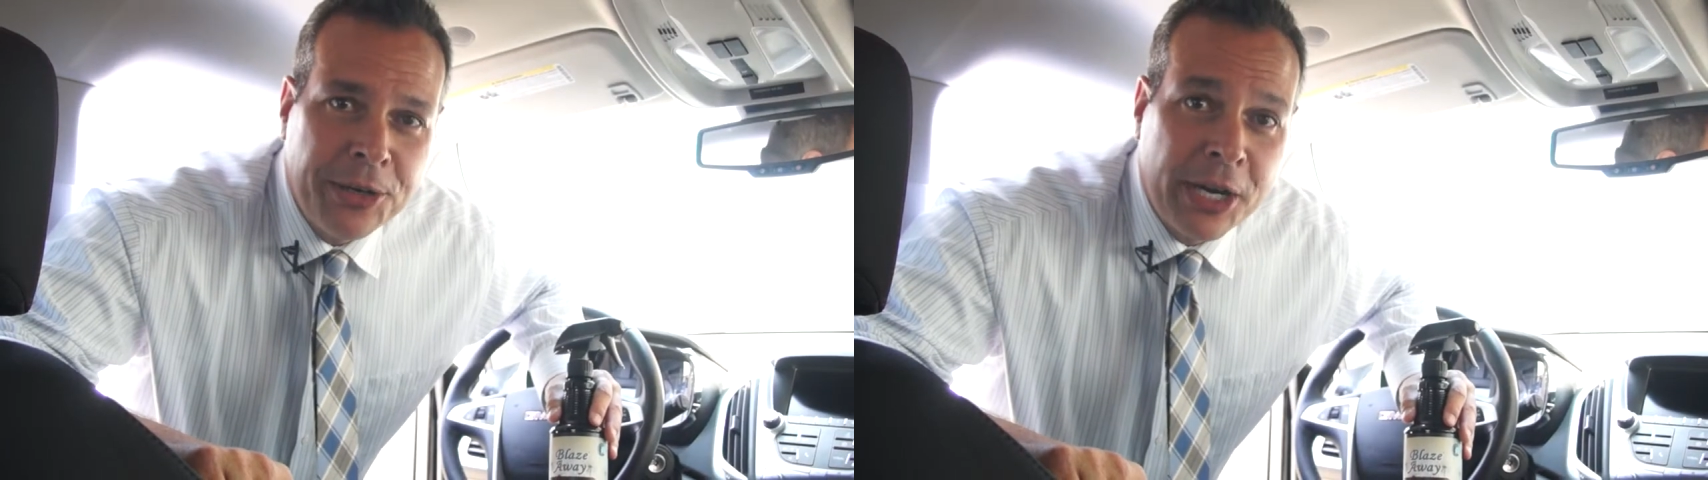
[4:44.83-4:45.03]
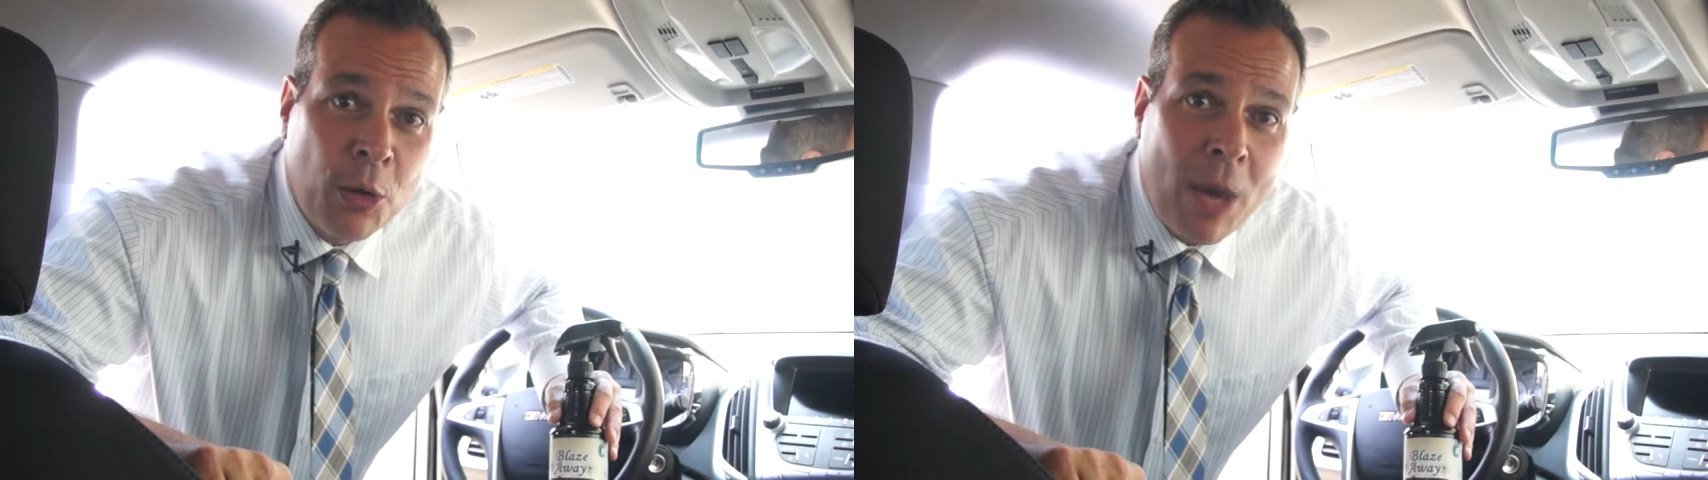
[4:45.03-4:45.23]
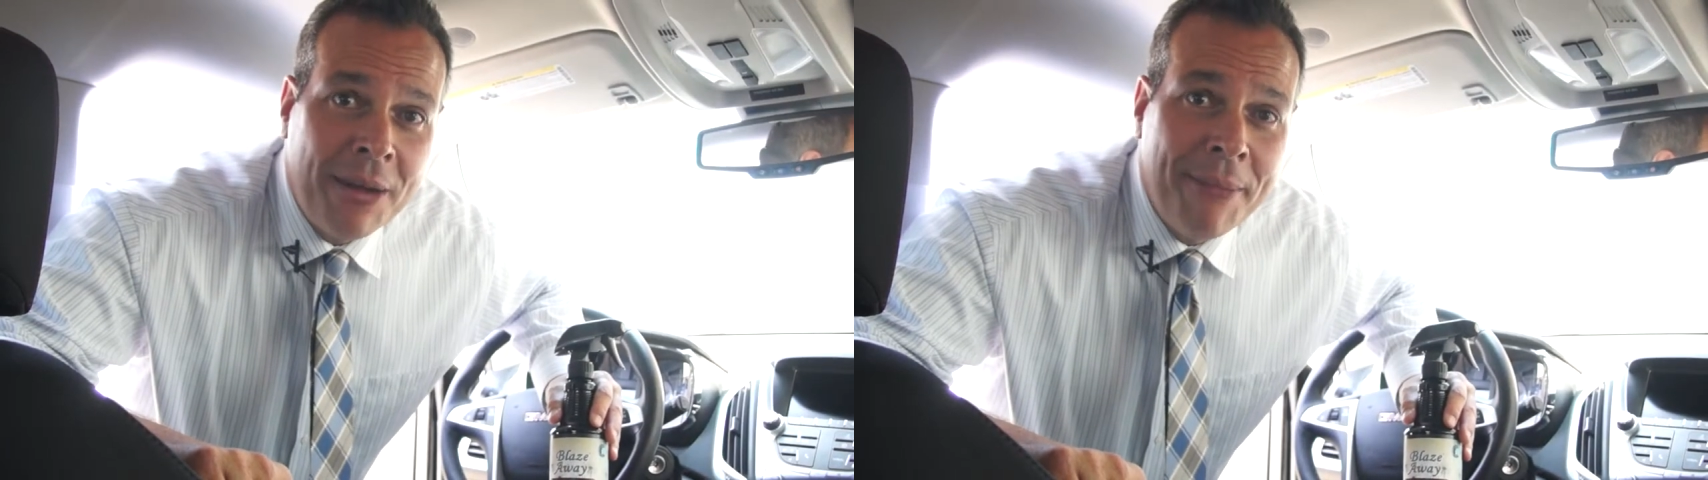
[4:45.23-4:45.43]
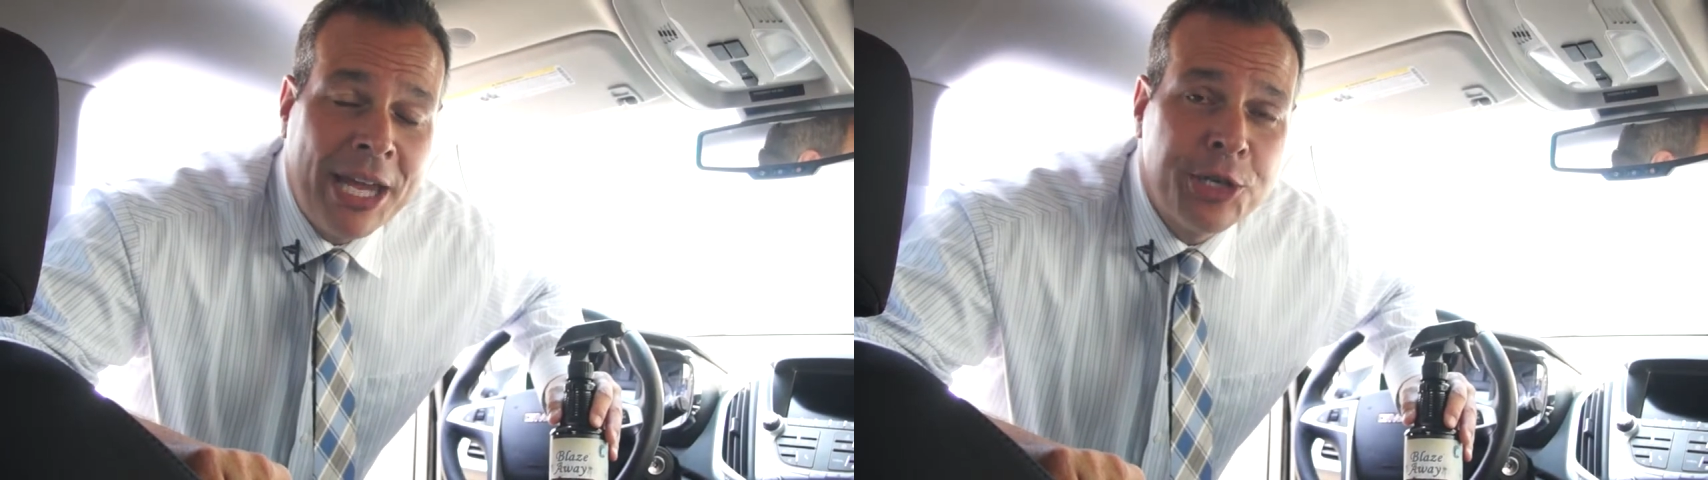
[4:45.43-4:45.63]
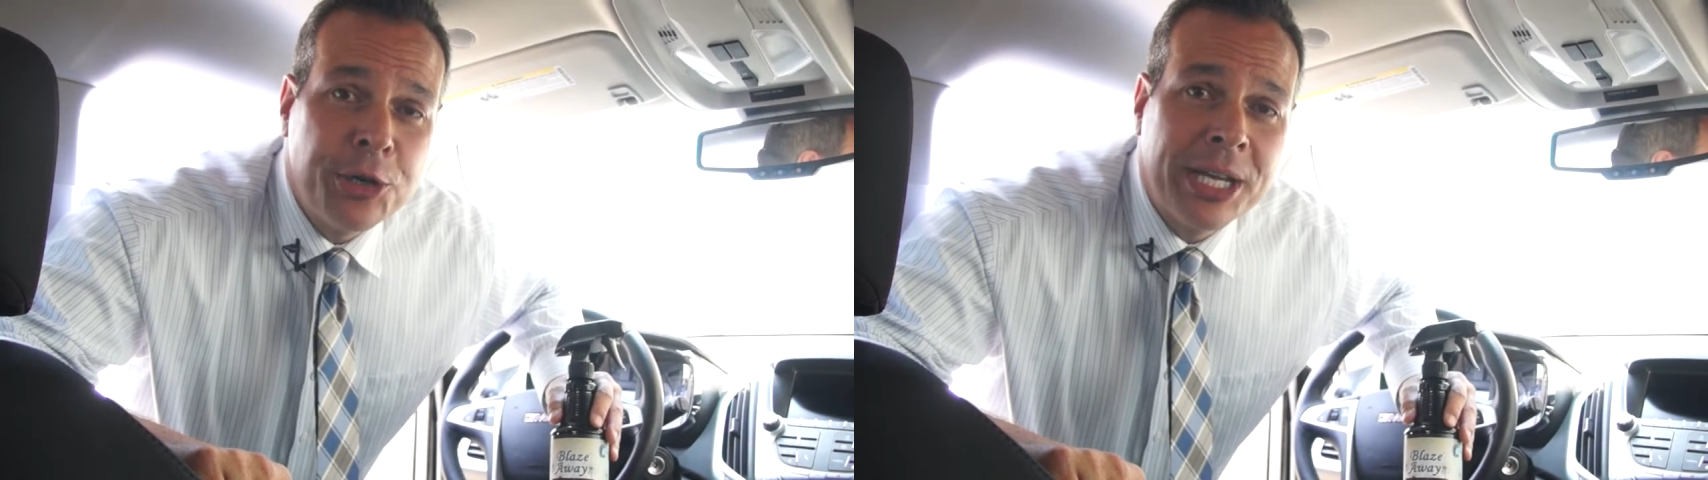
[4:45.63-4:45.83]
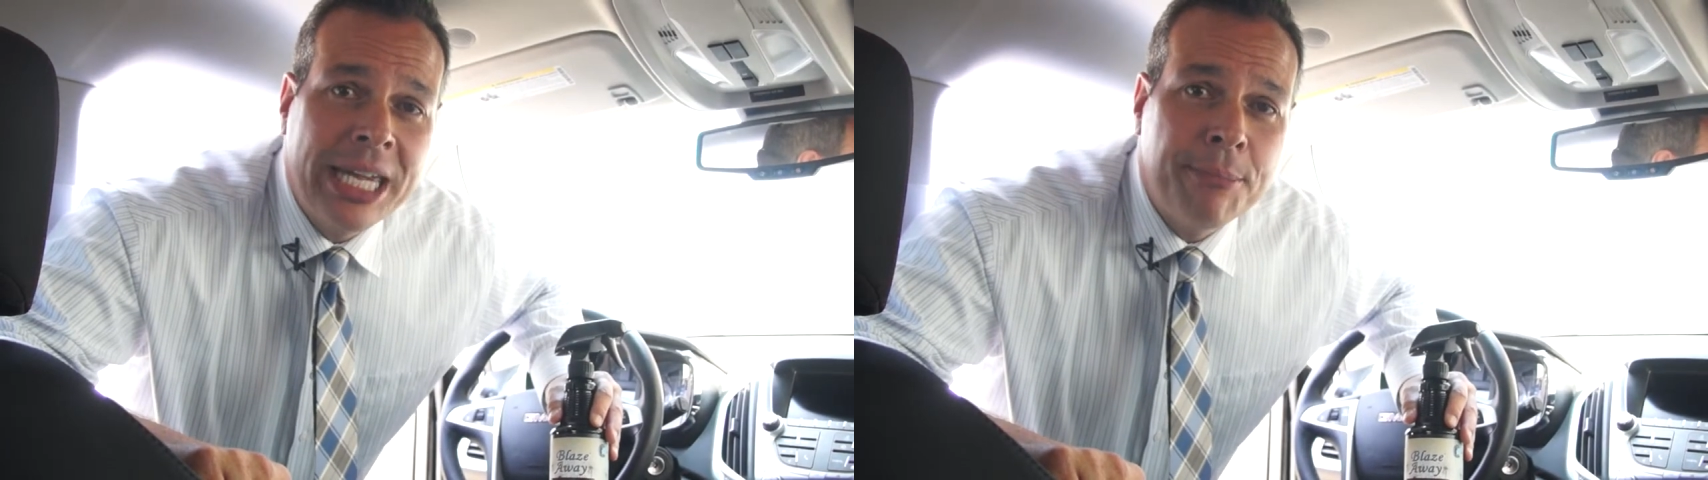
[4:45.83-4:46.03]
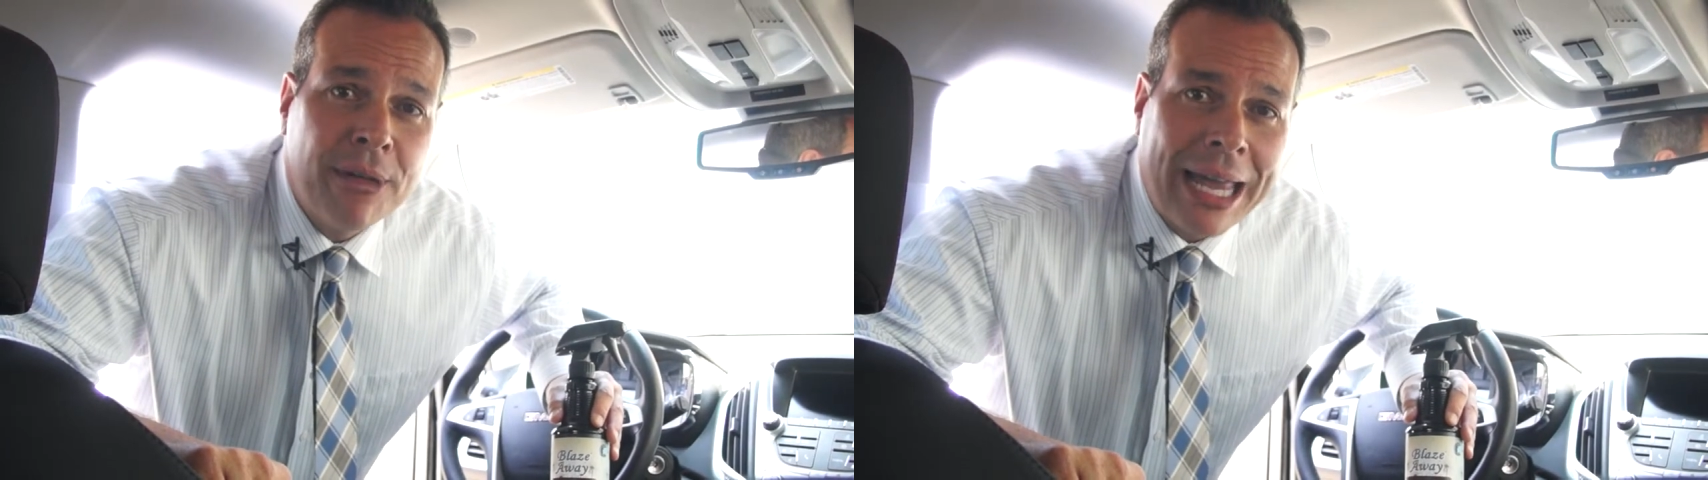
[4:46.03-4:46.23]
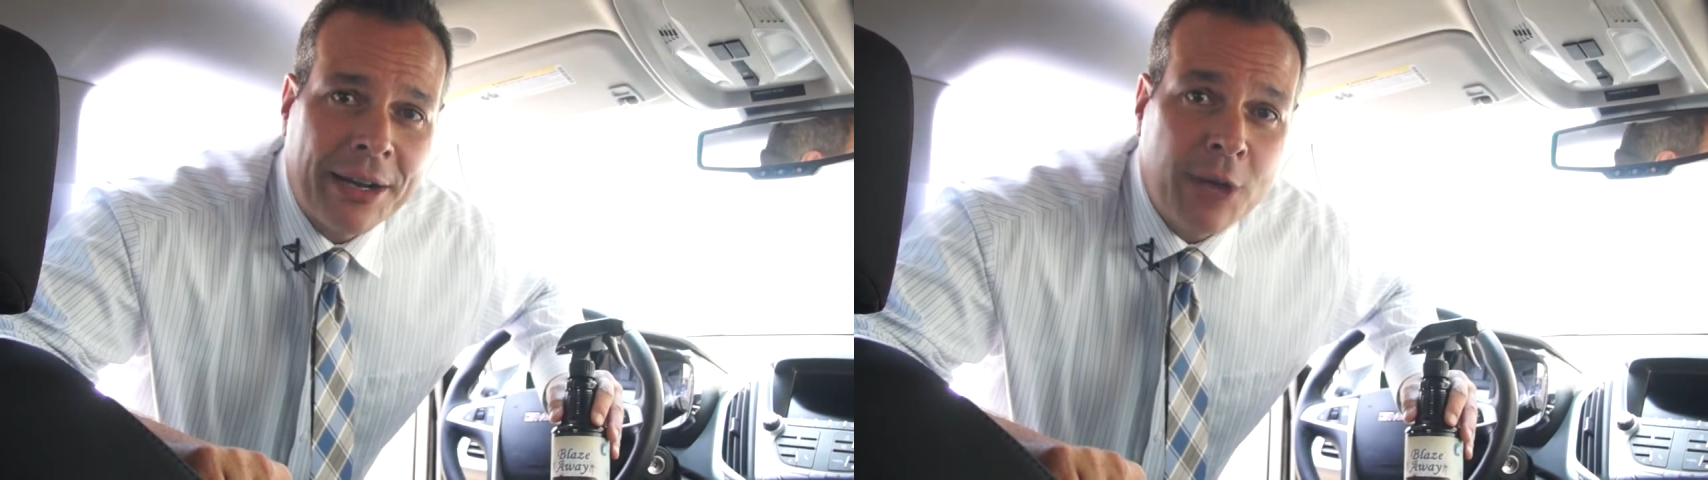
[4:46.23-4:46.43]
you're going to want to make sure to keep
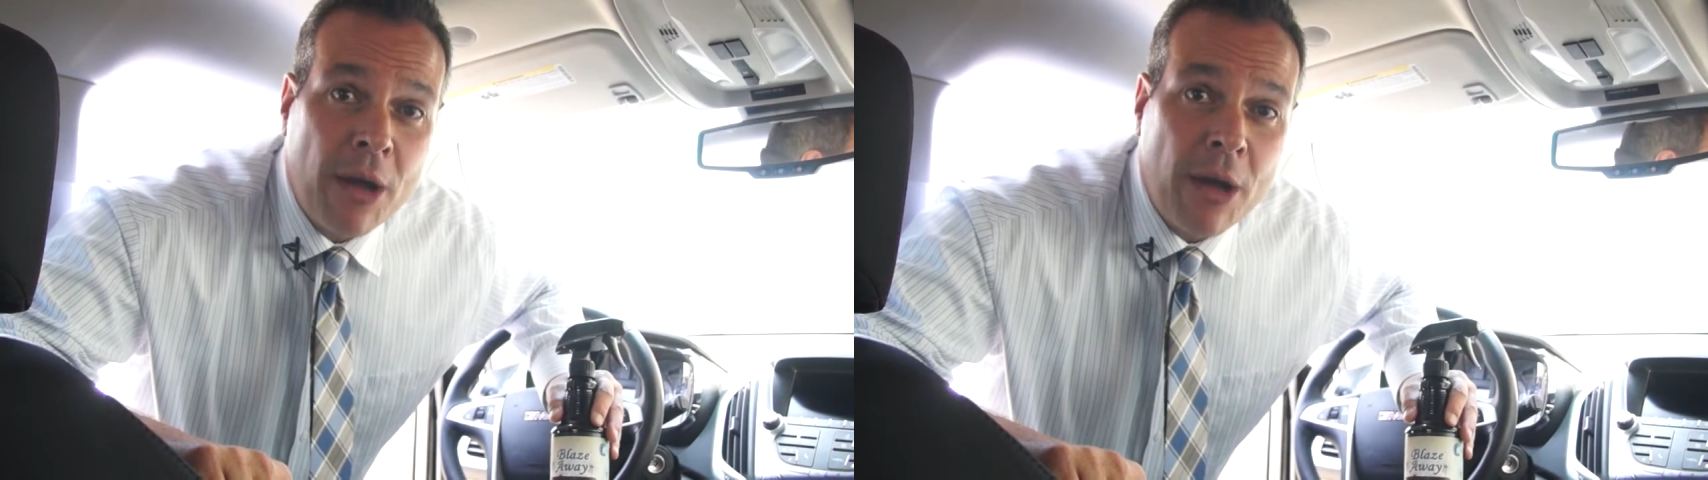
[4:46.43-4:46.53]
product